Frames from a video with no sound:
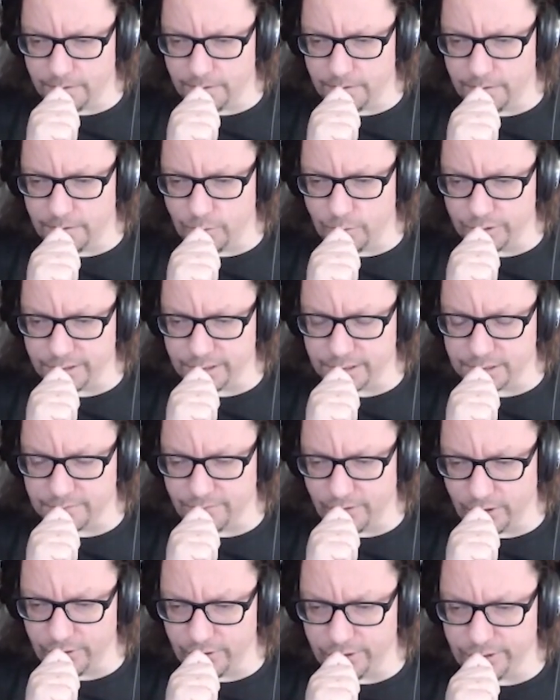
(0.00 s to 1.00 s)
what is
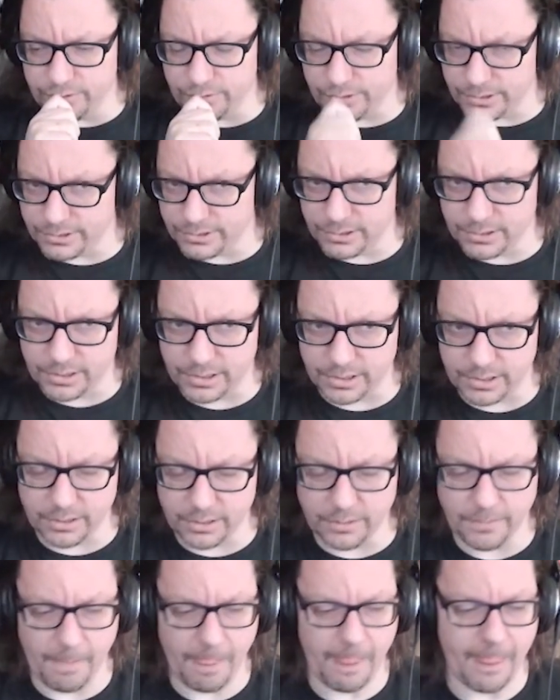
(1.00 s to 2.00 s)
very interesting
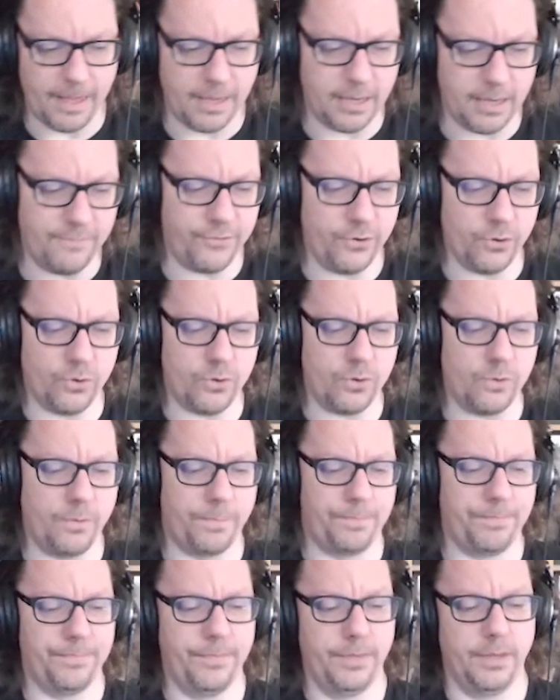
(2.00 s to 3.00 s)
here, if
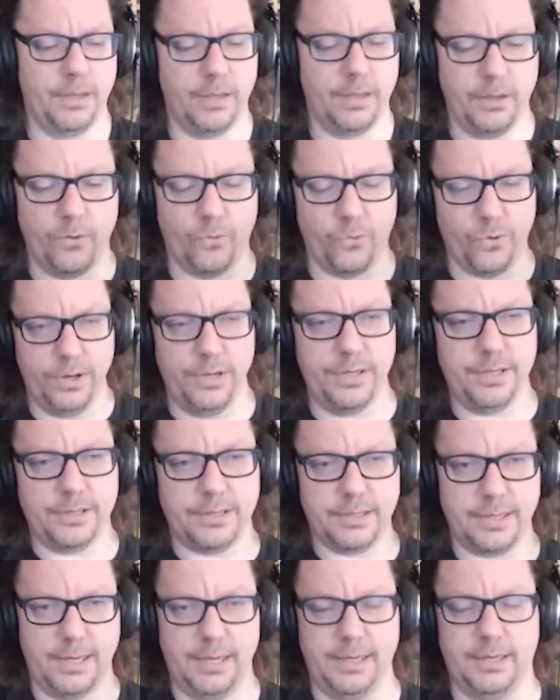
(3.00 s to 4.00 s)
you really
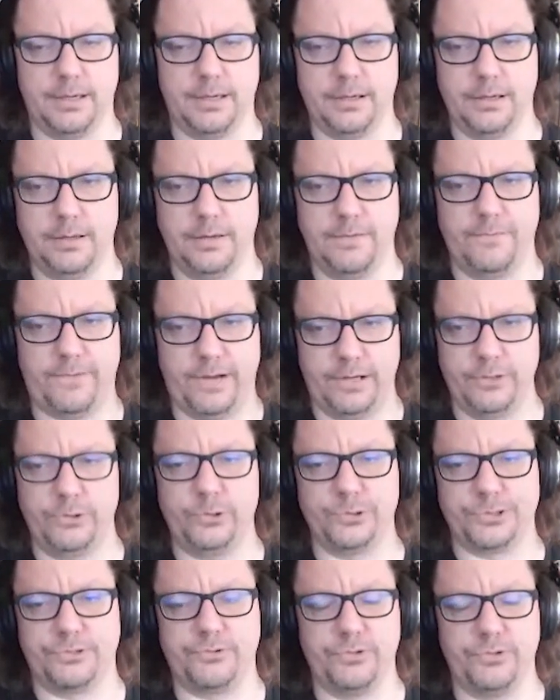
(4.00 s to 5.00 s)
take
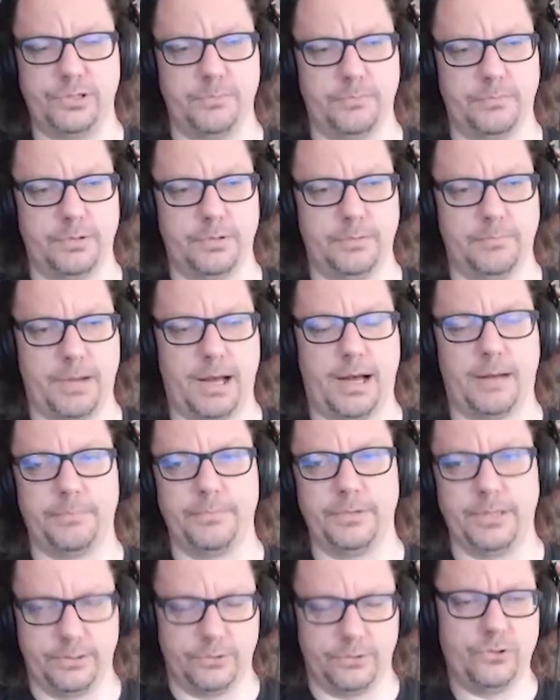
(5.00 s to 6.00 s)
value stream map
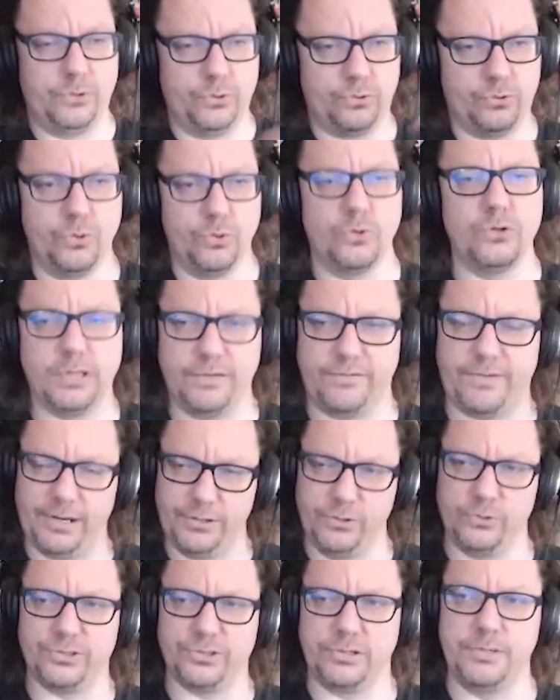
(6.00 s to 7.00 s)
and you do the
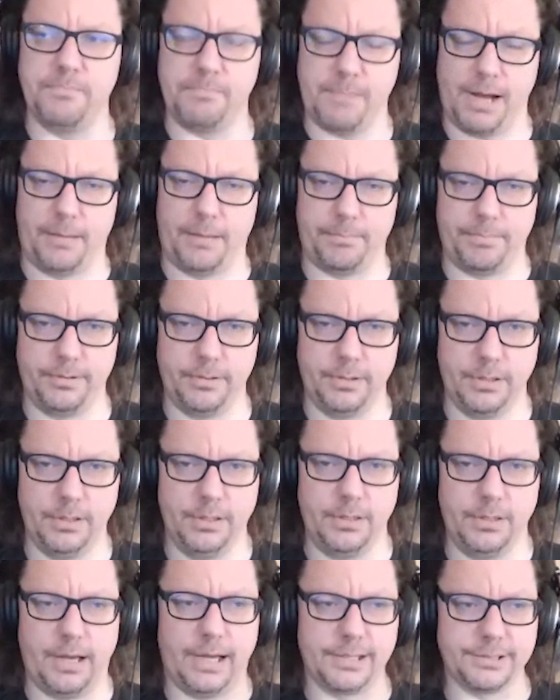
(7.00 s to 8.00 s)
value stream map
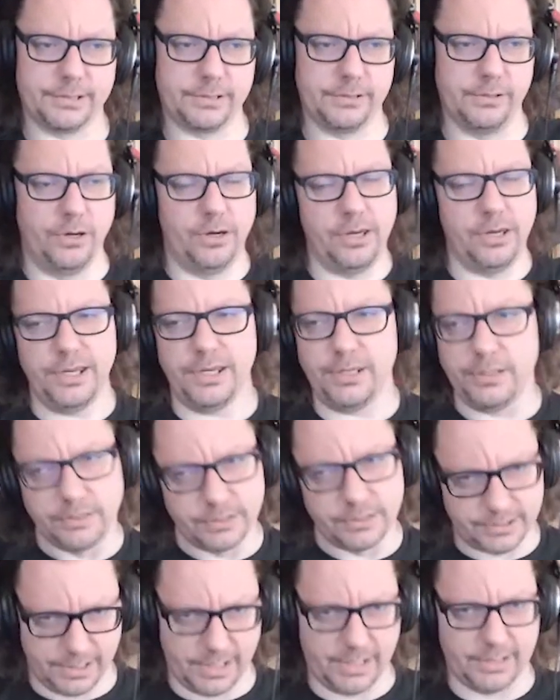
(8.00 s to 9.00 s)
as Lean
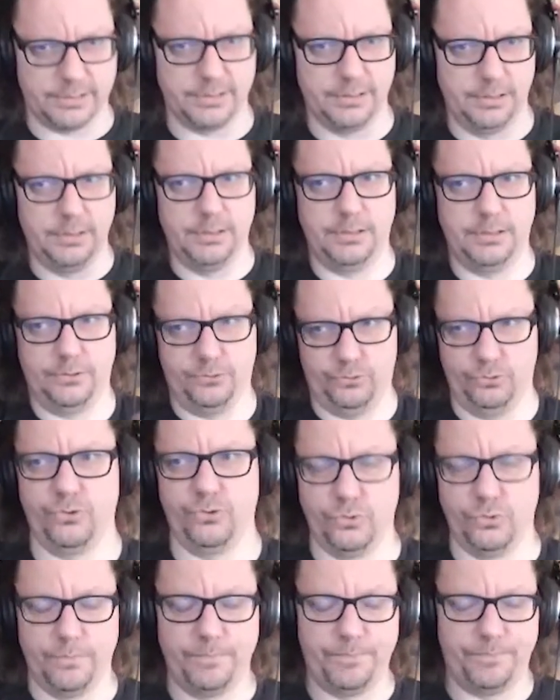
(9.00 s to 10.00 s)
says to
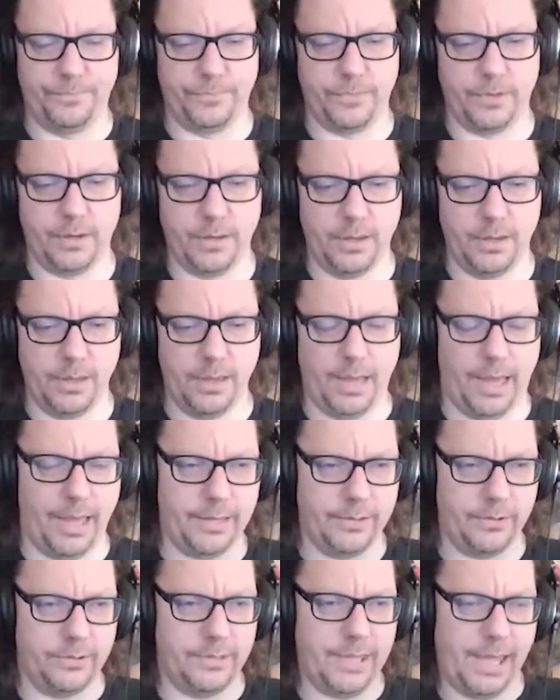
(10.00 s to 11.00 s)
do,
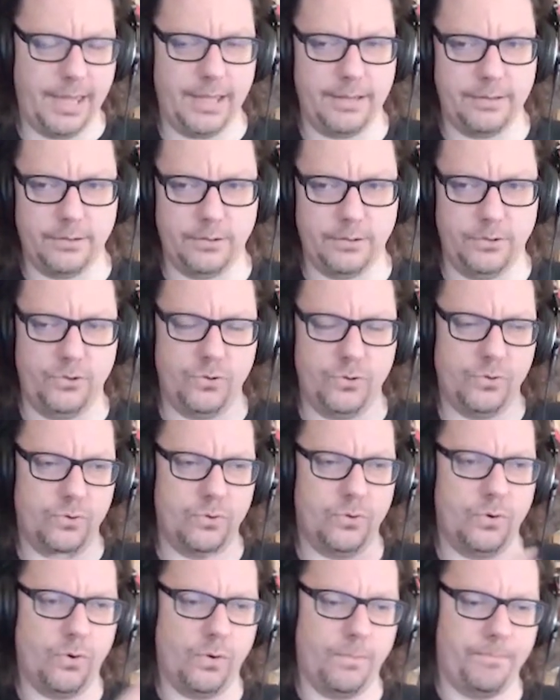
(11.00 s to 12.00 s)
and then
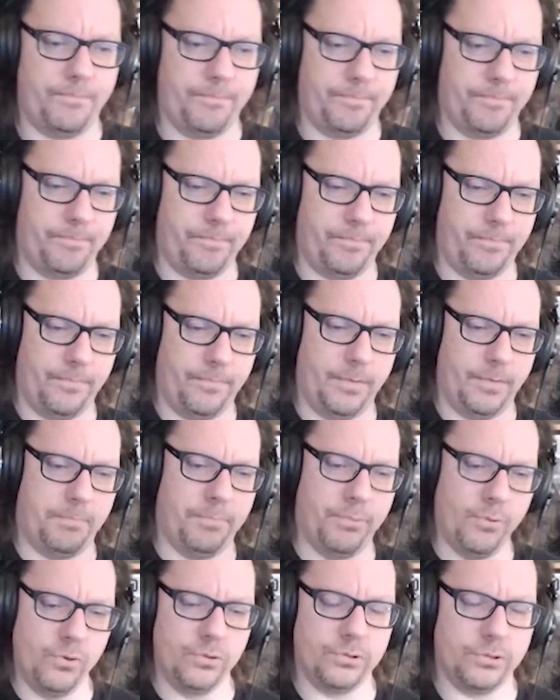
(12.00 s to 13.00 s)
you
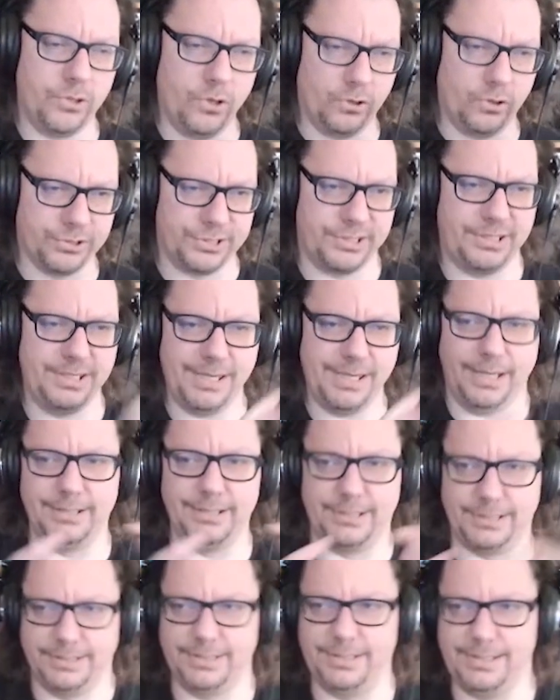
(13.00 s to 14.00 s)
put your
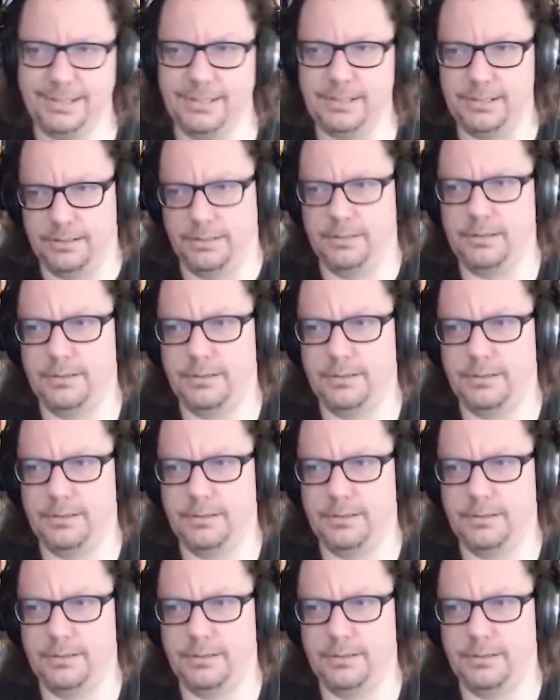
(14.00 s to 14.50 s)
CI/CD